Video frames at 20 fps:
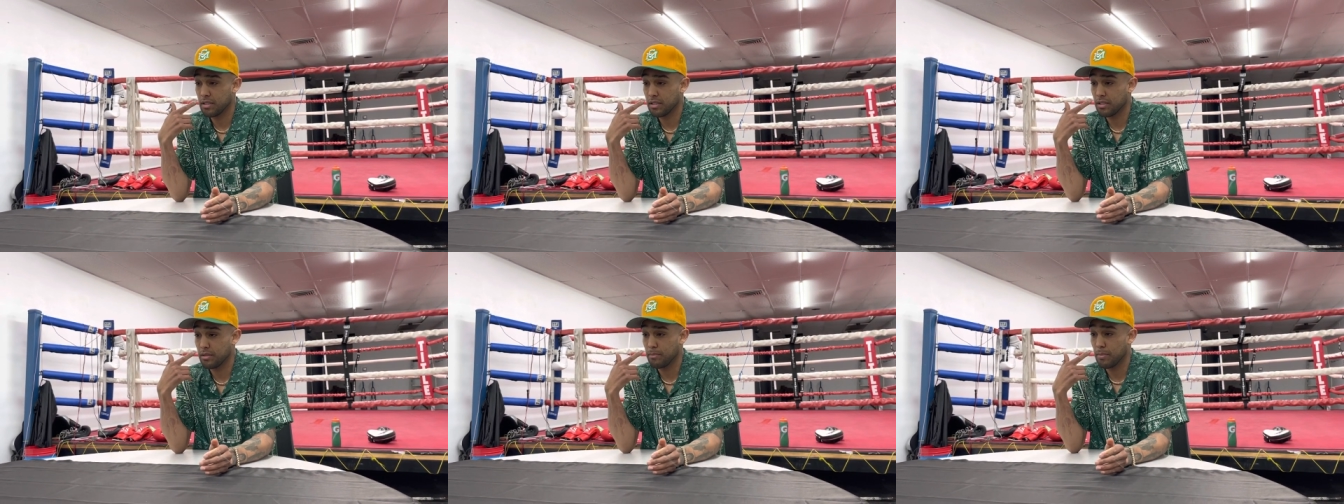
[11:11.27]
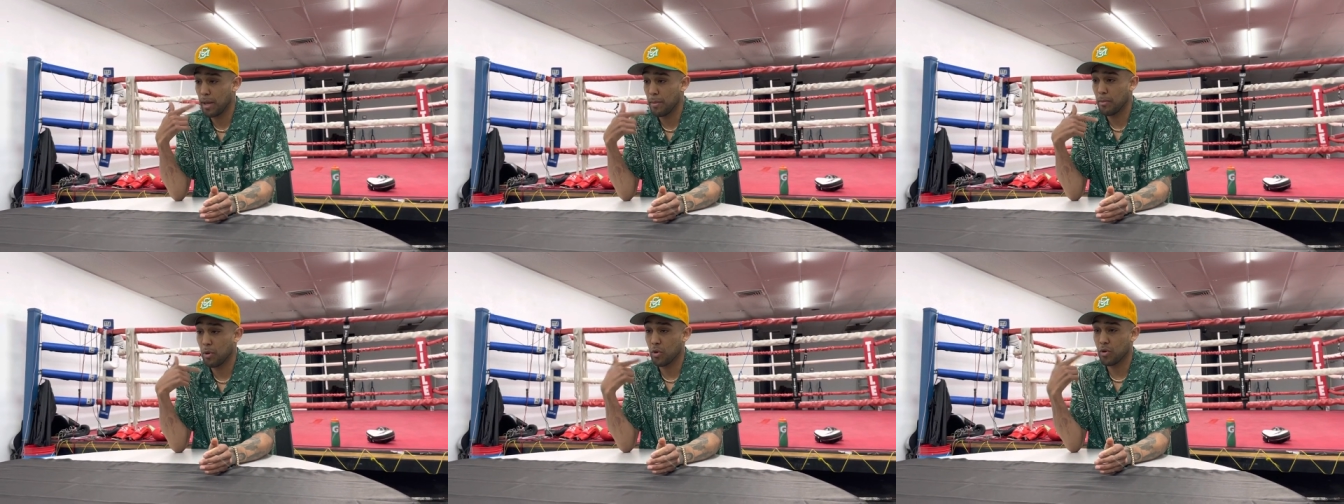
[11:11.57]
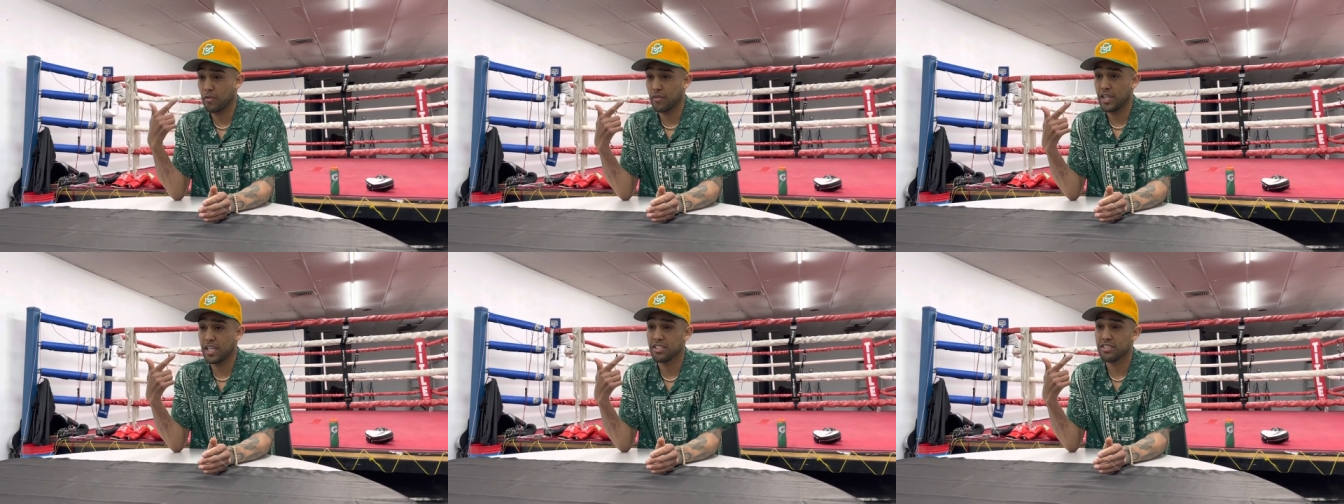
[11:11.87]
my
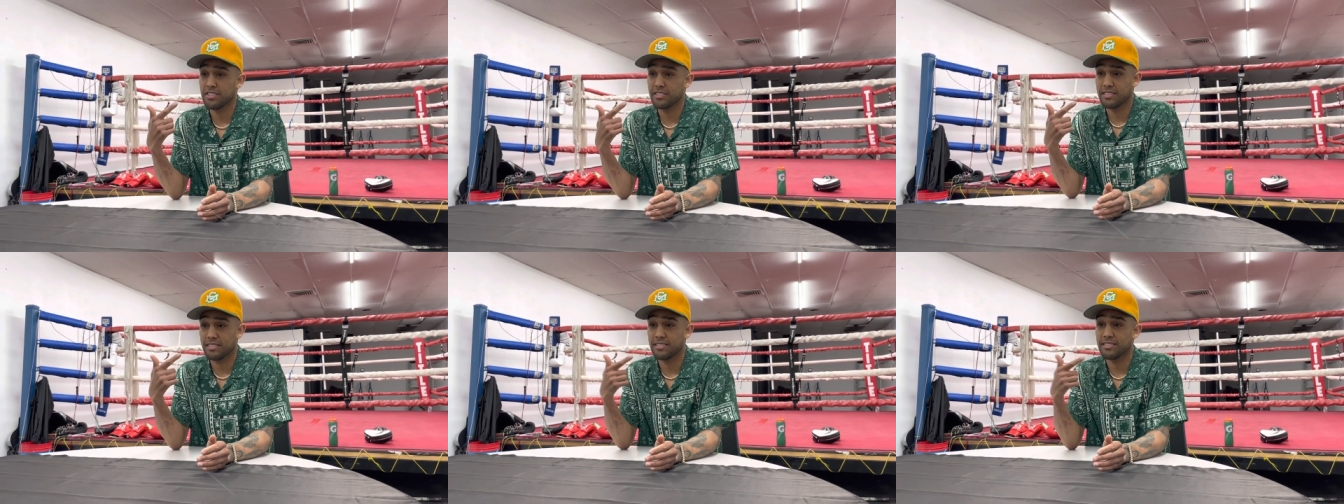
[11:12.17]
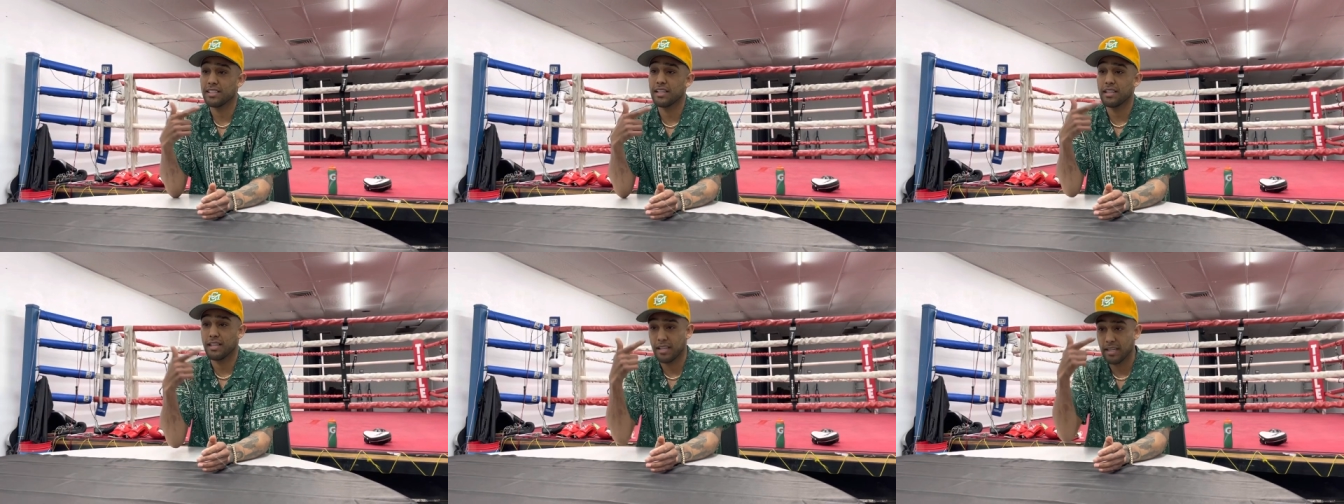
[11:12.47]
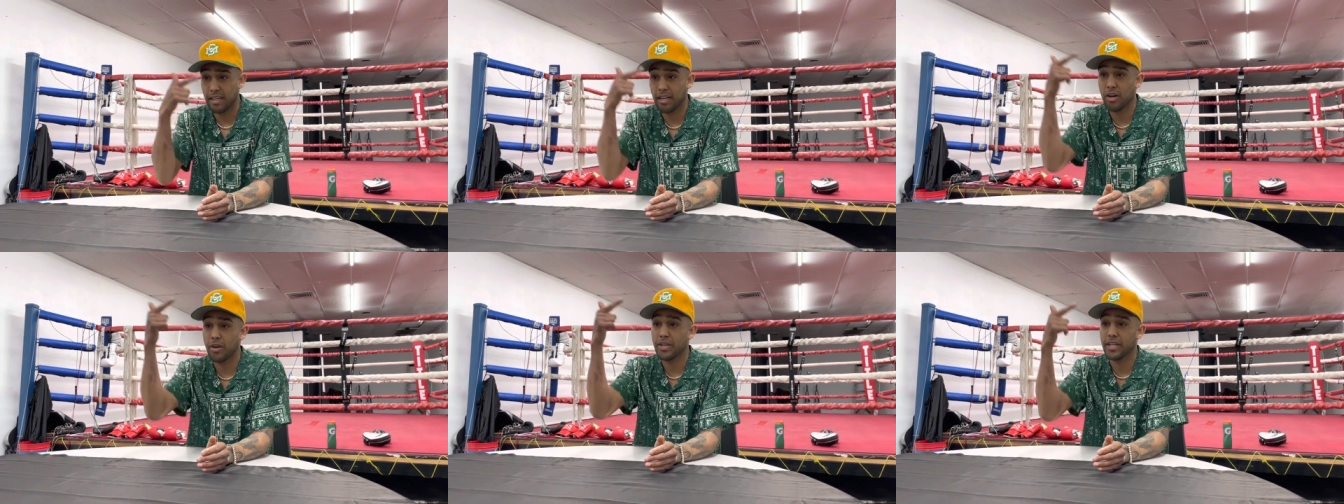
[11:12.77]
motivation to say, like,
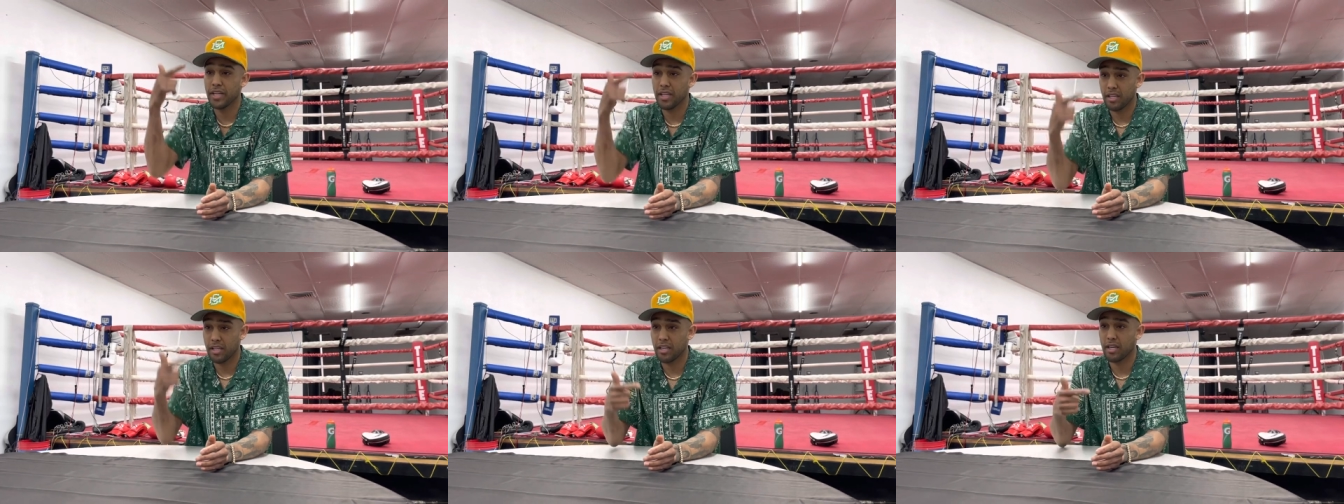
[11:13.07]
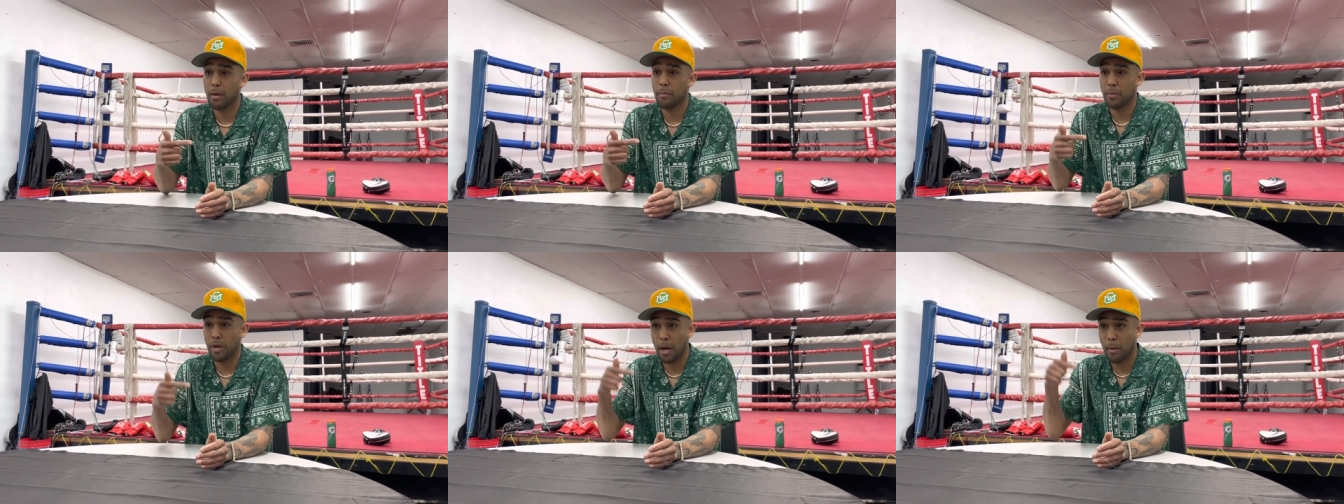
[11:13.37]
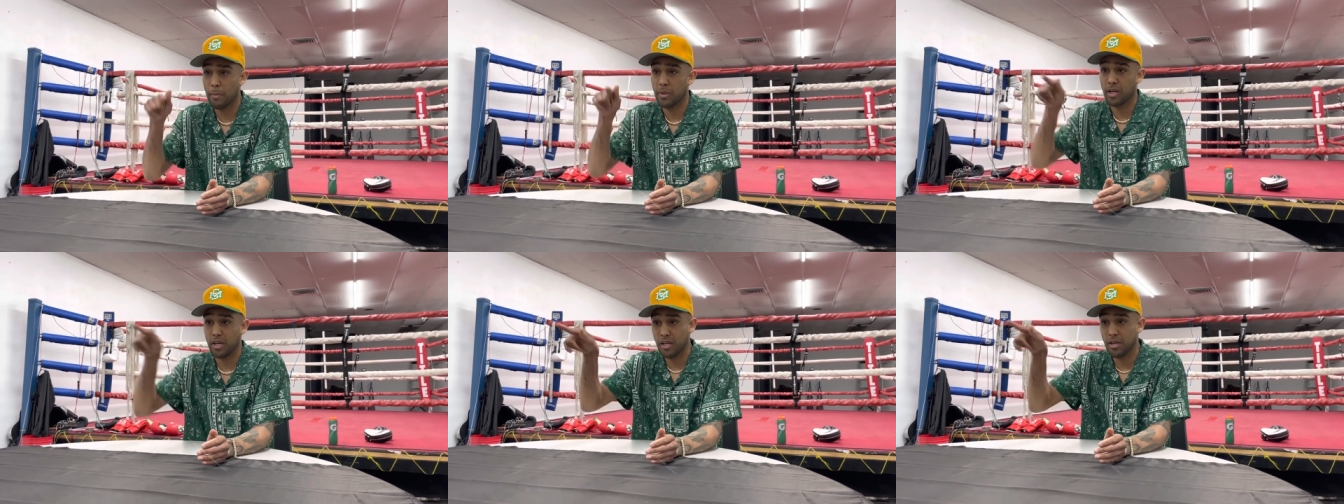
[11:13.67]
hell yeah, like
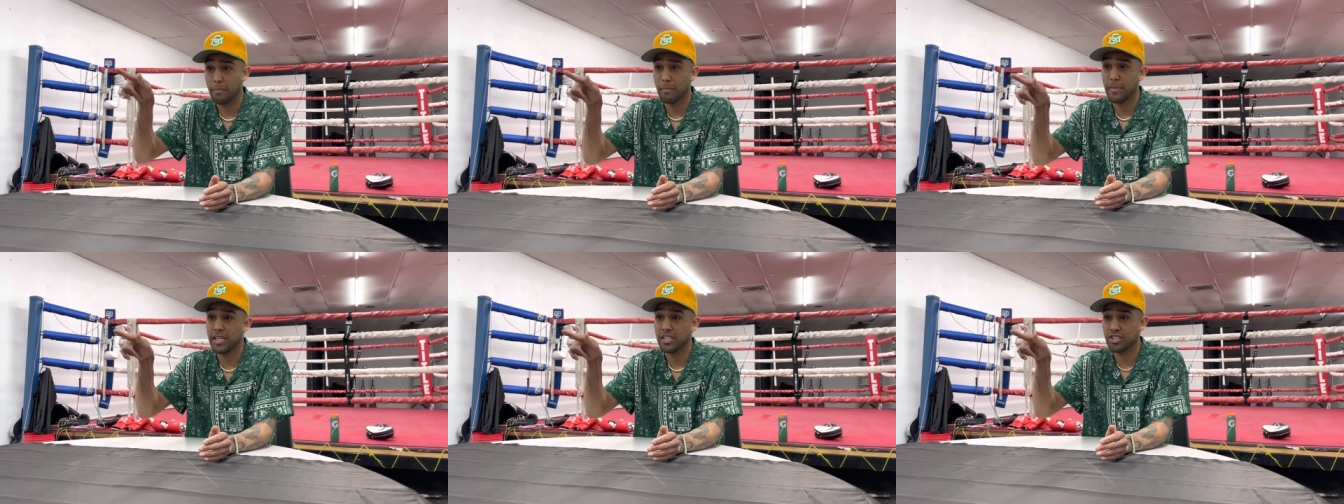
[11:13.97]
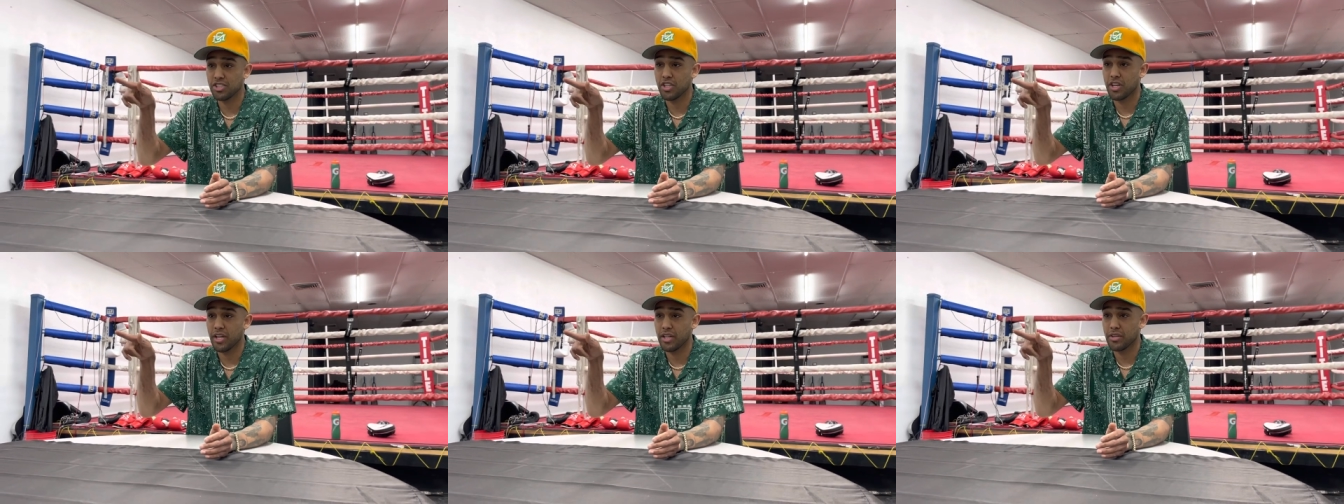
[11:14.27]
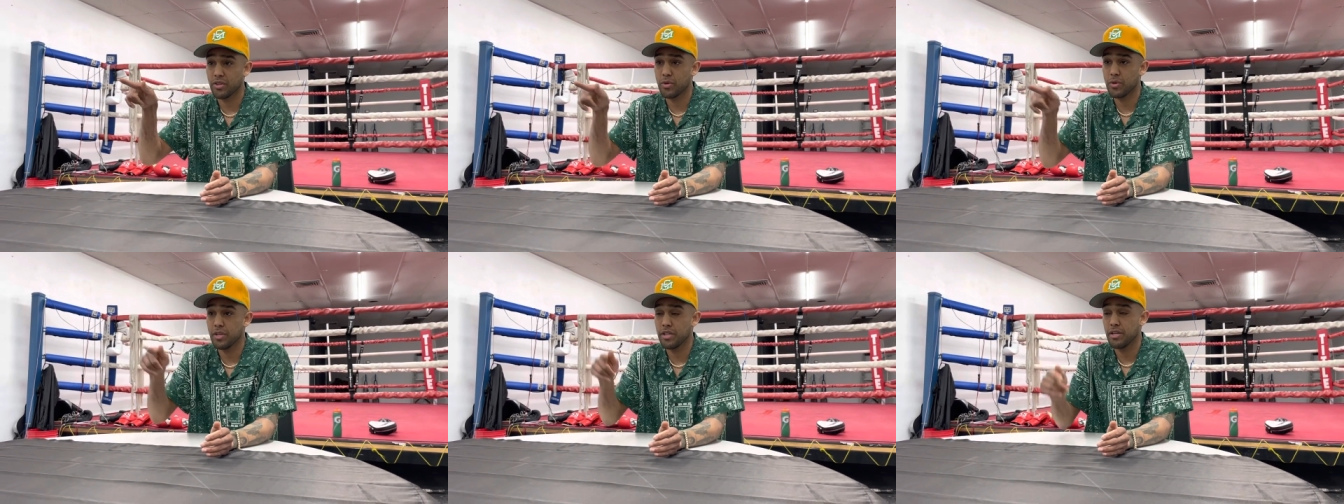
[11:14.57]
I'm gonna make sure I
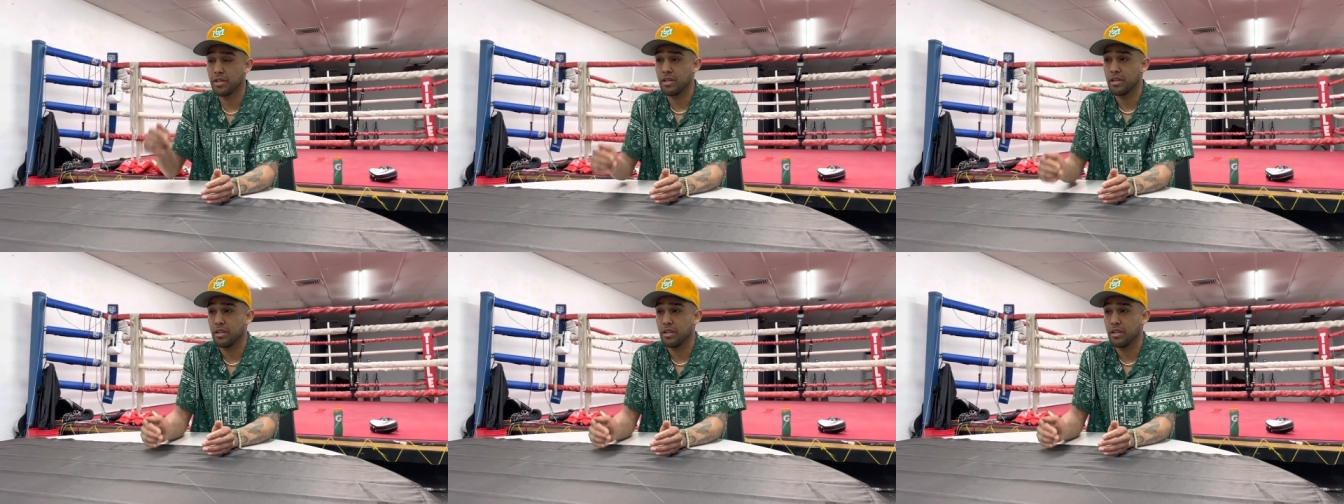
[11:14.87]
do it.